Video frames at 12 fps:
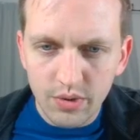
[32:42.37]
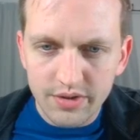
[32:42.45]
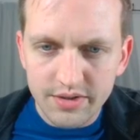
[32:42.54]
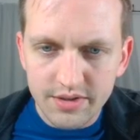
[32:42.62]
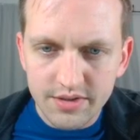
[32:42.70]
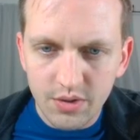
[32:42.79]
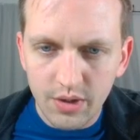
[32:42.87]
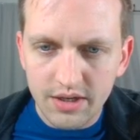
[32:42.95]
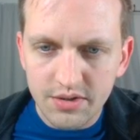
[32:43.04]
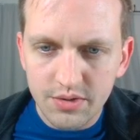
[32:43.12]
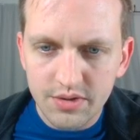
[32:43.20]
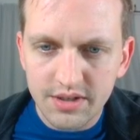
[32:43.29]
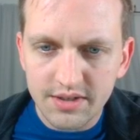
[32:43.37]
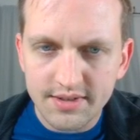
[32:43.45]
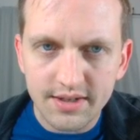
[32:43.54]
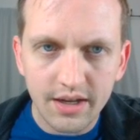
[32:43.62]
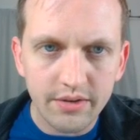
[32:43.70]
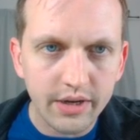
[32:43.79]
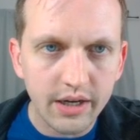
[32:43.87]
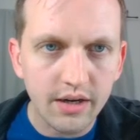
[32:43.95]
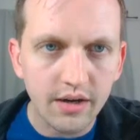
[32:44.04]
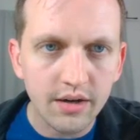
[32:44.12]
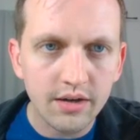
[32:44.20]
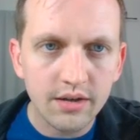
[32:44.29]
Where is this? Okay, so this is inside of
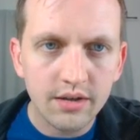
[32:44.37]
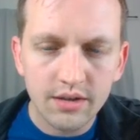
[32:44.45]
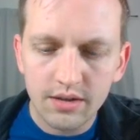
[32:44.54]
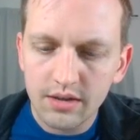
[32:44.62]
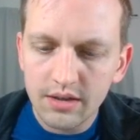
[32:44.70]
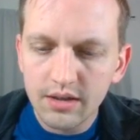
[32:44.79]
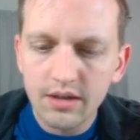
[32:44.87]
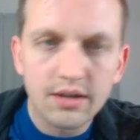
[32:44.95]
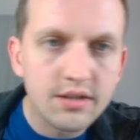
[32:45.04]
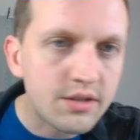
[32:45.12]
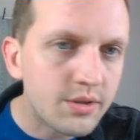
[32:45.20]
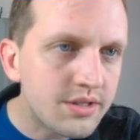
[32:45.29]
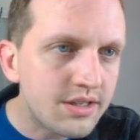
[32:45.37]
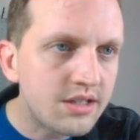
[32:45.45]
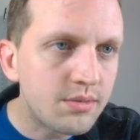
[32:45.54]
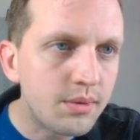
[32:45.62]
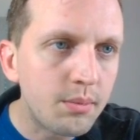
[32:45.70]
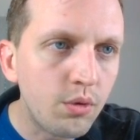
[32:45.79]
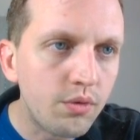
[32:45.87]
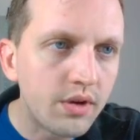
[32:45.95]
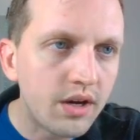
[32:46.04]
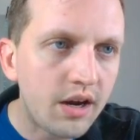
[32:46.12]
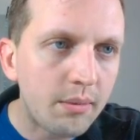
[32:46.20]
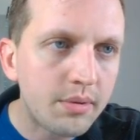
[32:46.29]
here, so this needs to be moved
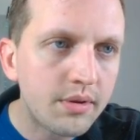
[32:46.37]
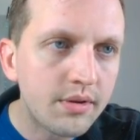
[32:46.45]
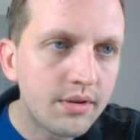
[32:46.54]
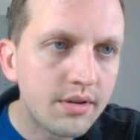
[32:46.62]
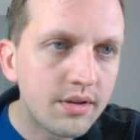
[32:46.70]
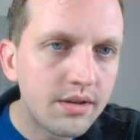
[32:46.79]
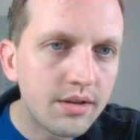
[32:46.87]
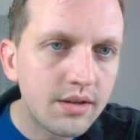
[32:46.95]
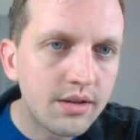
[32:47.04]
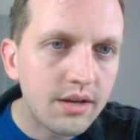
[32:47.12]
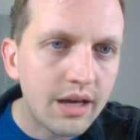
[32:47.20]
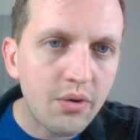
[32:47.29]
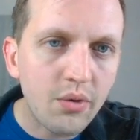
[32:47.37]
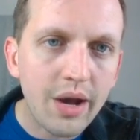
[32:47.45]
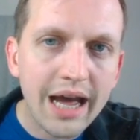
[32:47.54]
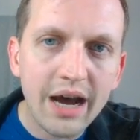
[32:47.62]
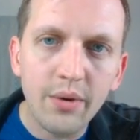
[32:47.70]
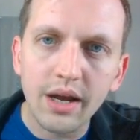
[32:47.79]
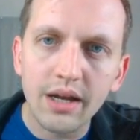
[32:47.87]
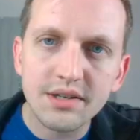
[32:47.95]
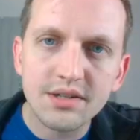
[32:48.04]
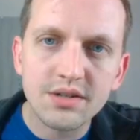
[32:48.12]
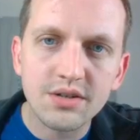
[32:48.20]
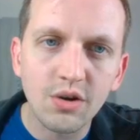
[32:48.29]
up. I don't know how it got
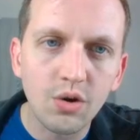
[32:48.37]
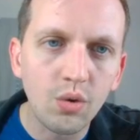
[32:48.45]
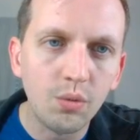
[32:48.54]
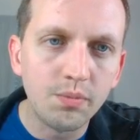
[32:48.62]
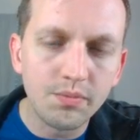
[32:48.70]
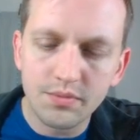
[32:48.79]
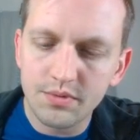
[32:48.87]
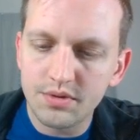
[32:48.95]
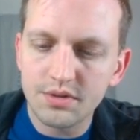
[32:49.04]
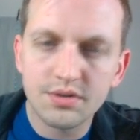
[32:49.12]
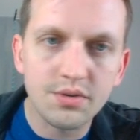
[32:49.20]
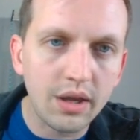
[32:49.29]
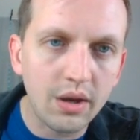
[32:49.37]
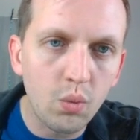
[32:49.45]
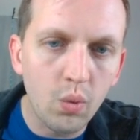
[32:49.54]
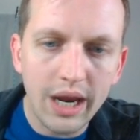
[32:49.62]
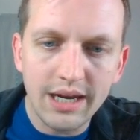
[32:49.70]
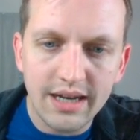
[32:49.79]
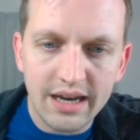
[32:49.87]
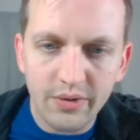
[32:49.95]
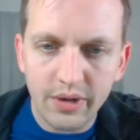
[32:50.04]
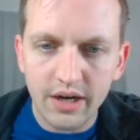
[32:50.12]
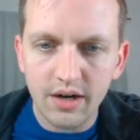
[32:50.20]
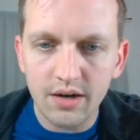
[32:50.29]
so just like way
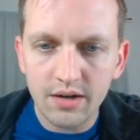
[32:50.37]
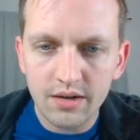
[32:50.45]
down here.